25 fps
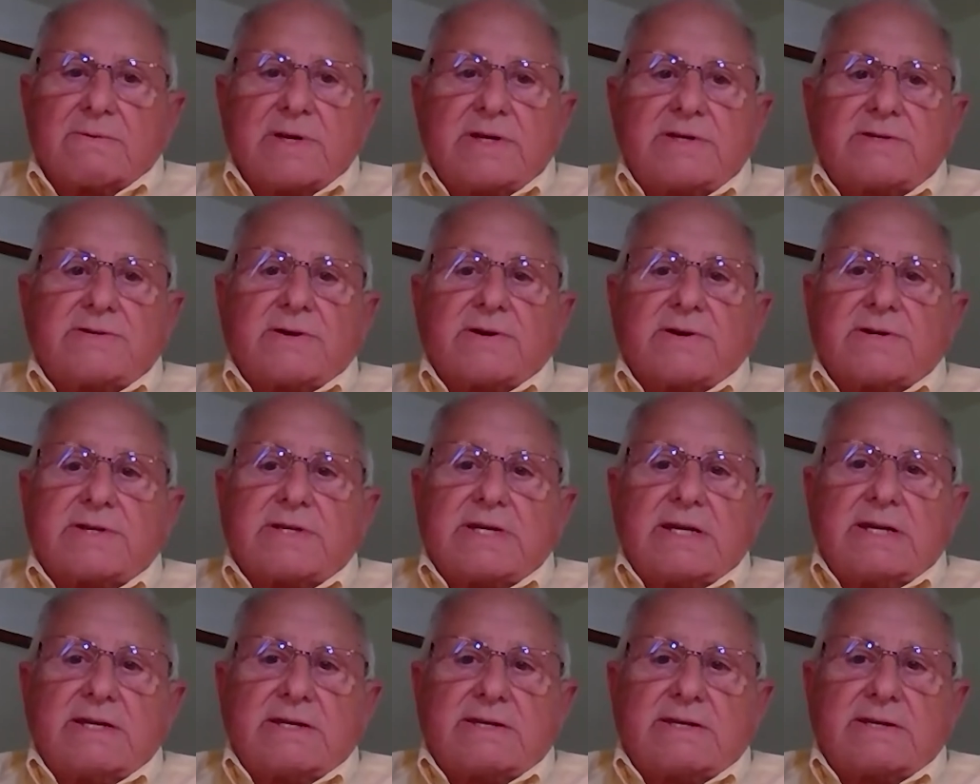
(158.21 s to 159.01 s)

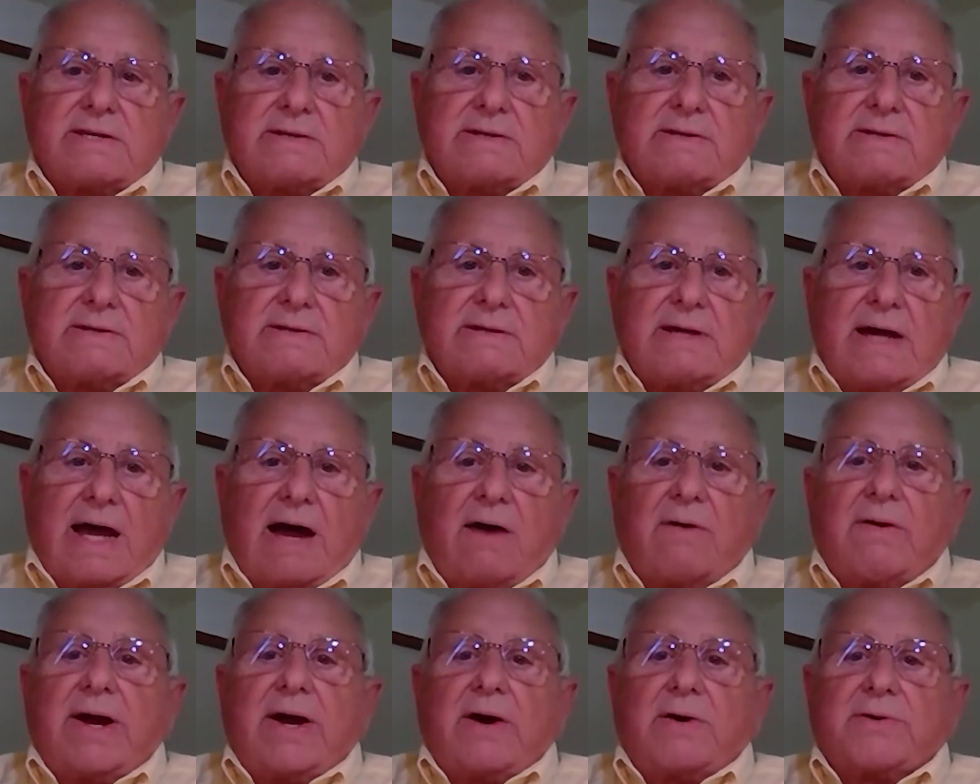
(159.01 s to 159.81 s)
research into
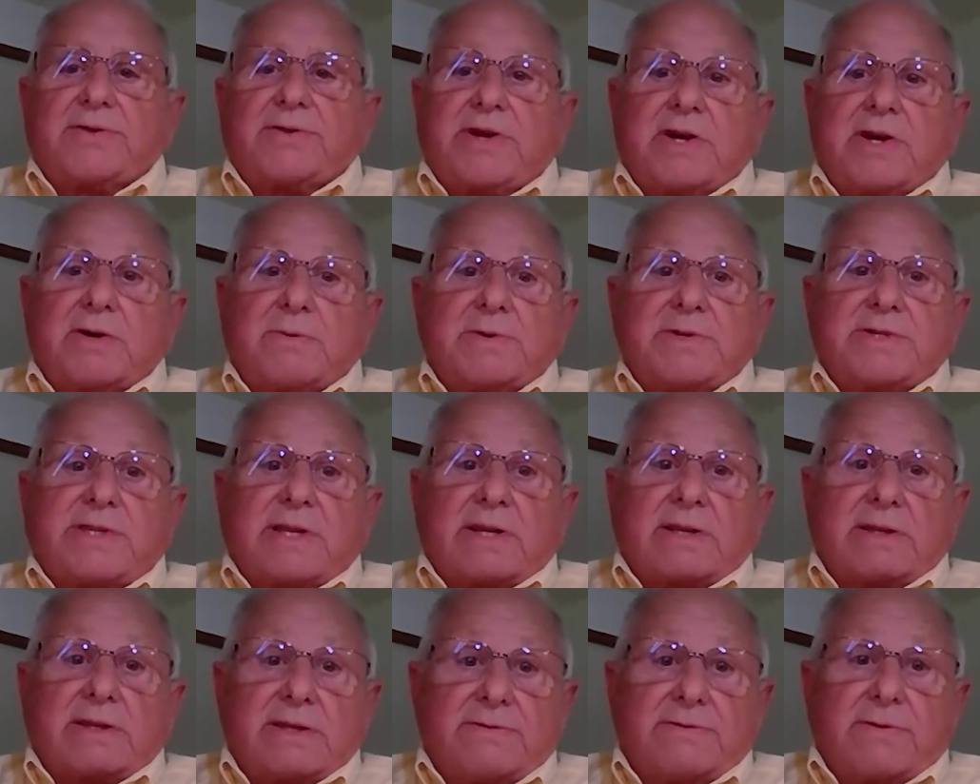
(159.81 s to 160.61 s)
how healthcare
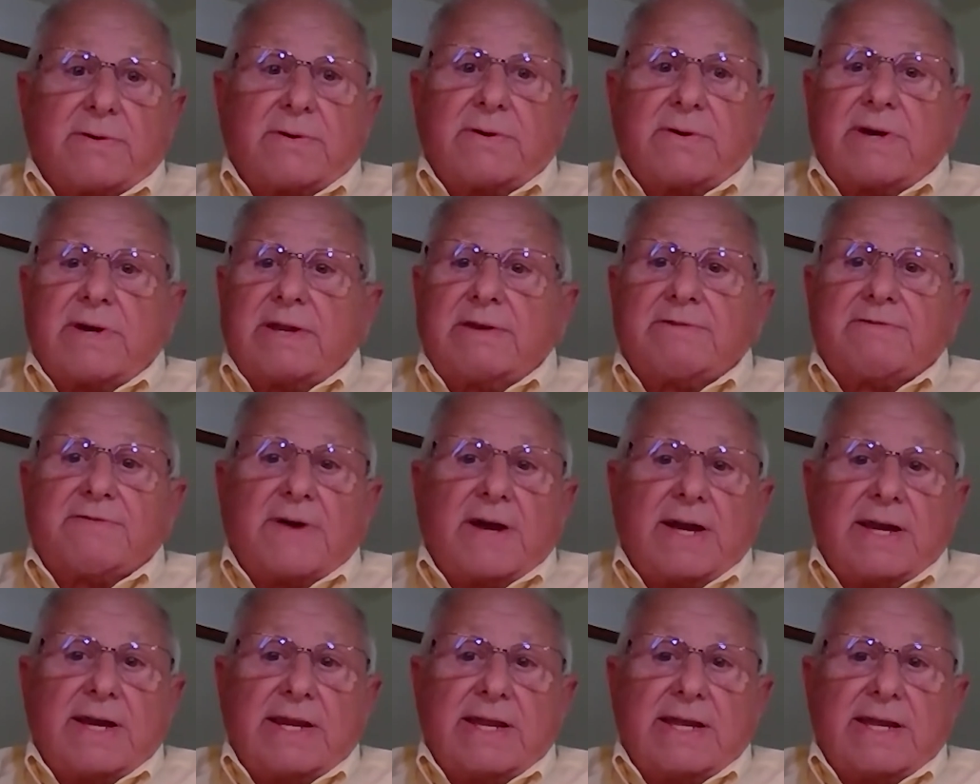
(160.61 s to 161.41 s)
was delivered
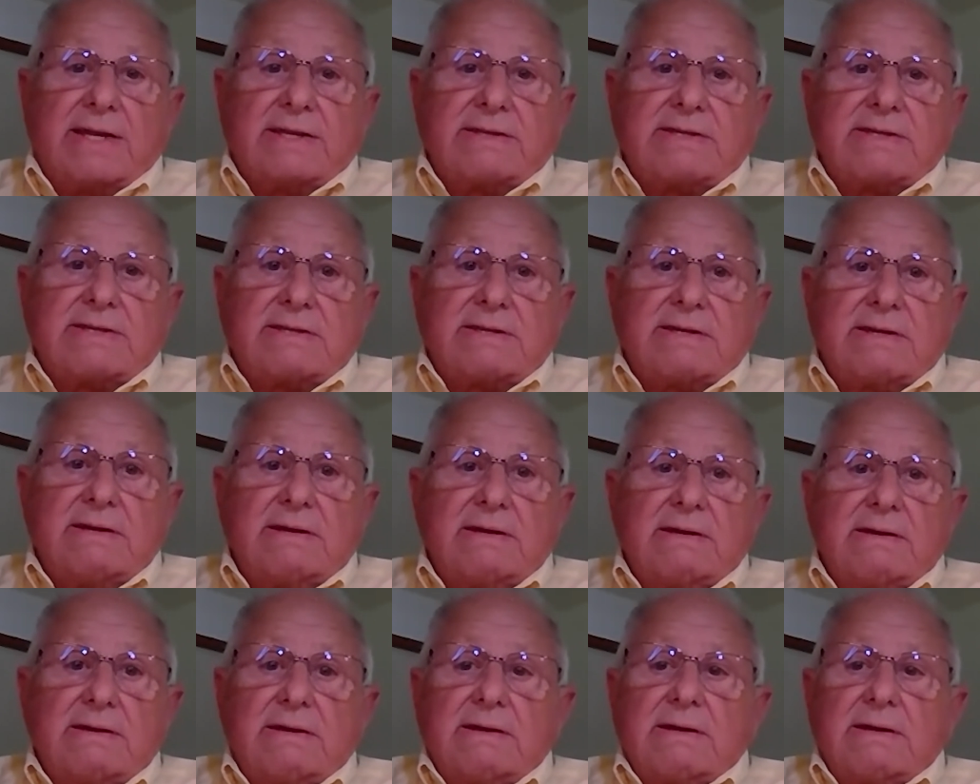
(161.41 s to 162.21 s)
and financed.